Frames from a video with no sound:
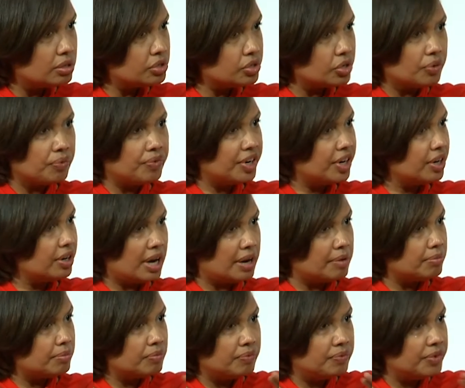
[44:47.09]
So
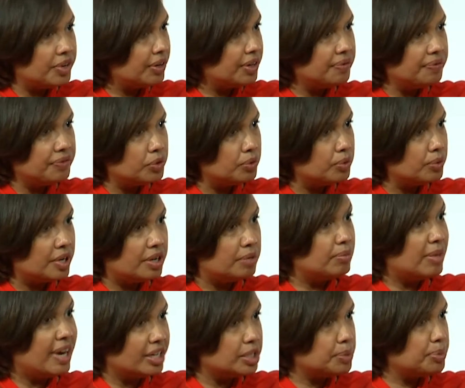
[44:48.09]
very few,
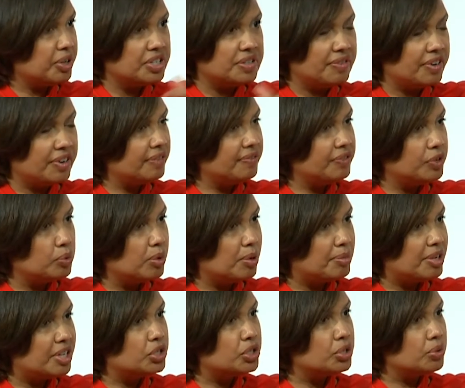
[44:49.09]
in my experience, very few
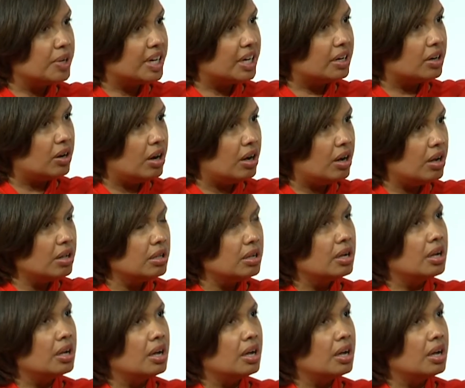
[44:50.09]
women do it at all.